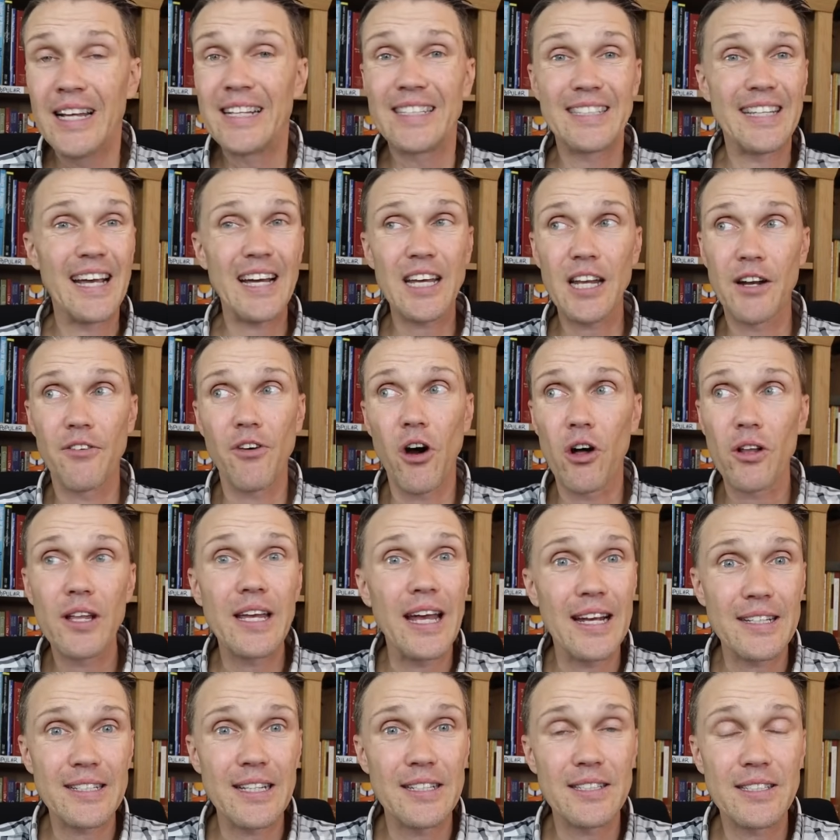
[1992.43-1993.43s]
Second of all,
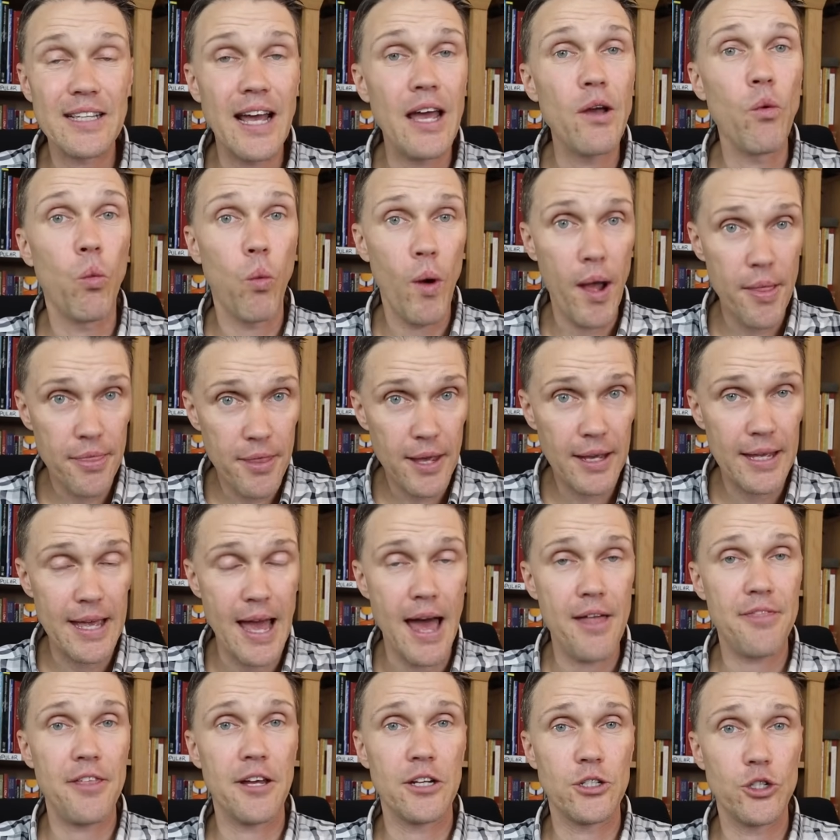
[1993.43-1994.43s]
he has to say when the
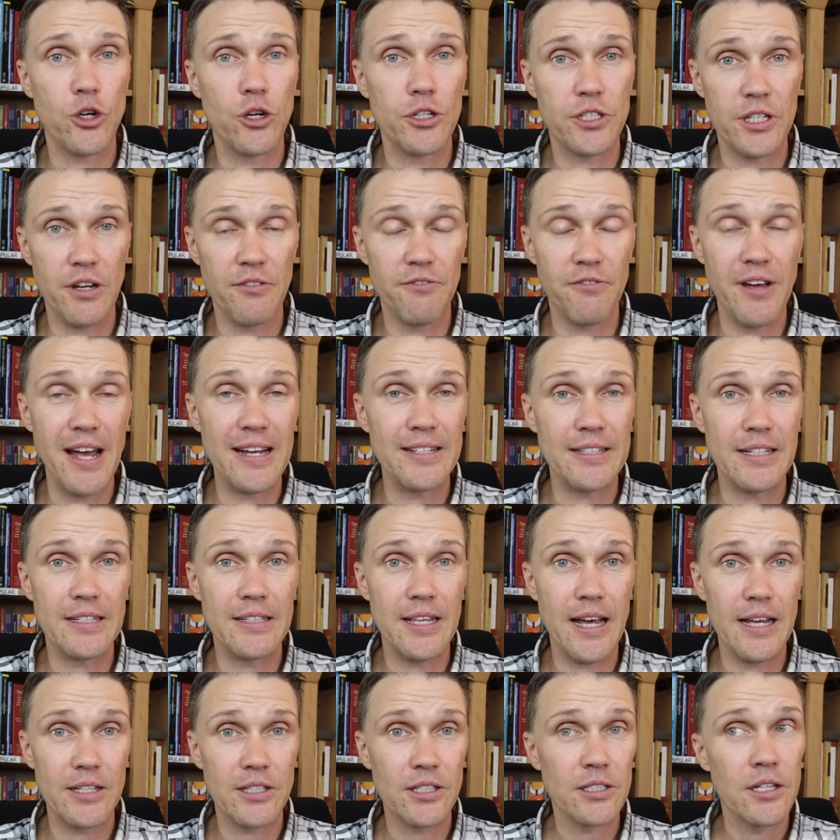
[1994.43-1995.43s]
Catholic Church
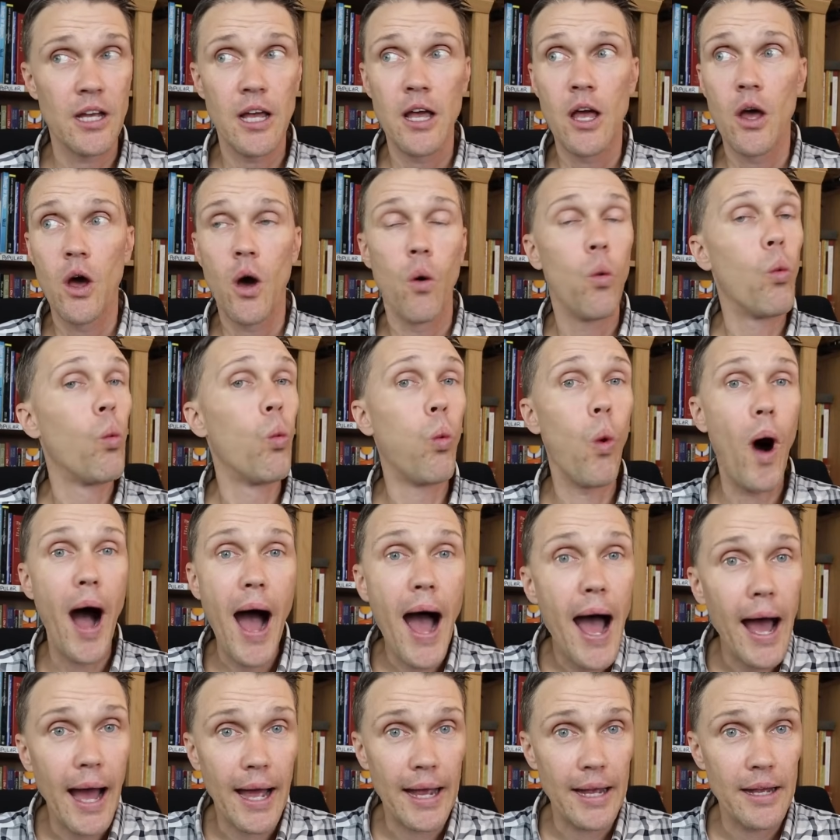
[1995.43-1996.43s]
invented this,
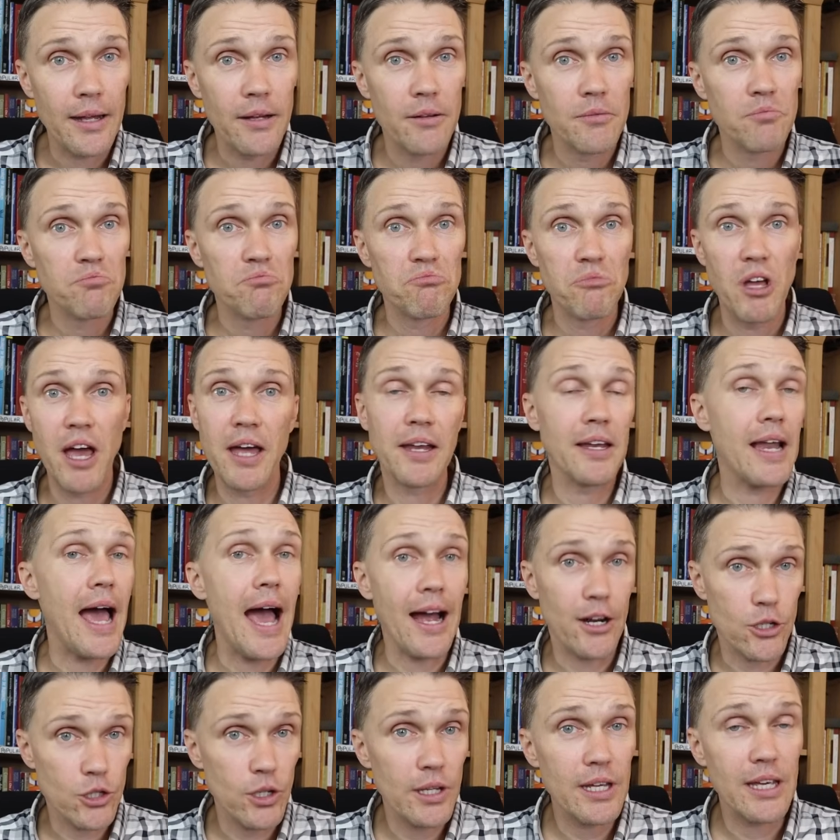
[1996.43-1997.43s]
why, and
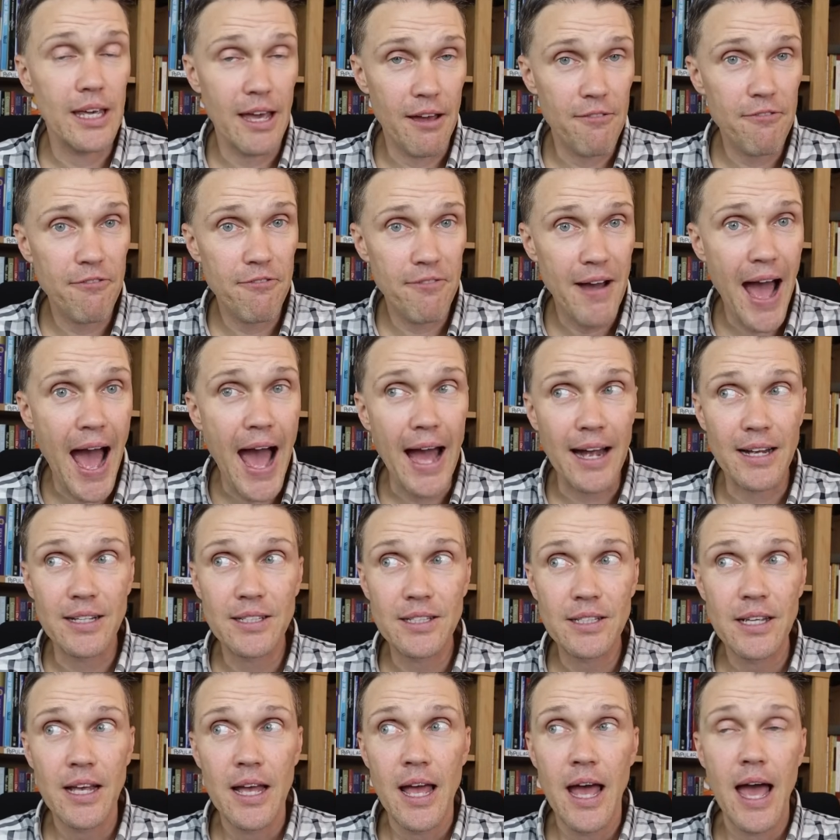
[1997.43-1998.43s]
actually give
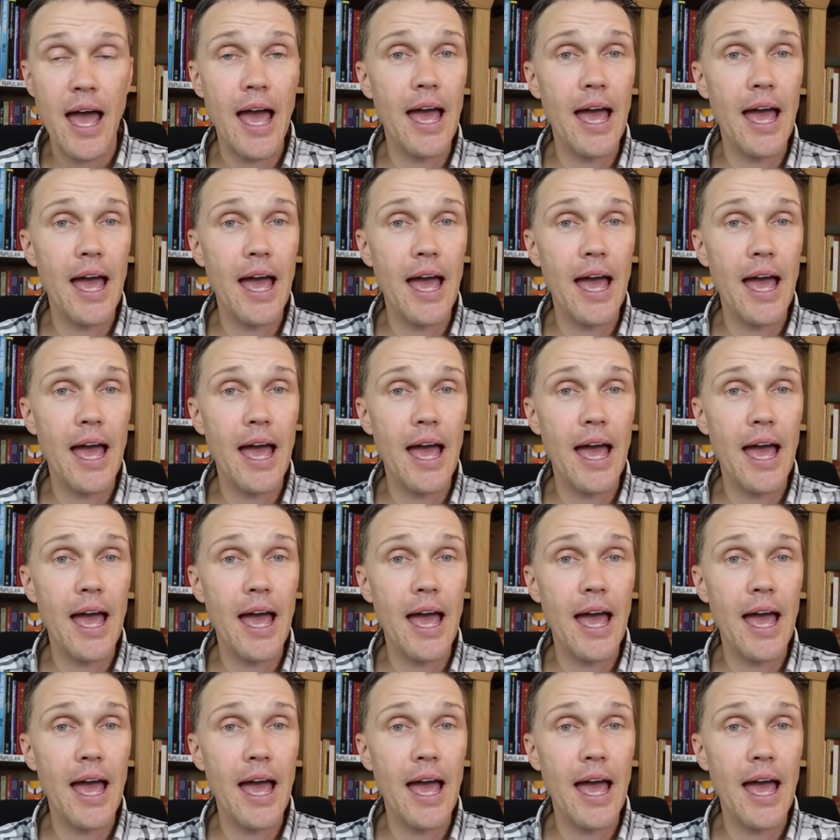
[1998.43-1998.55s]
facts.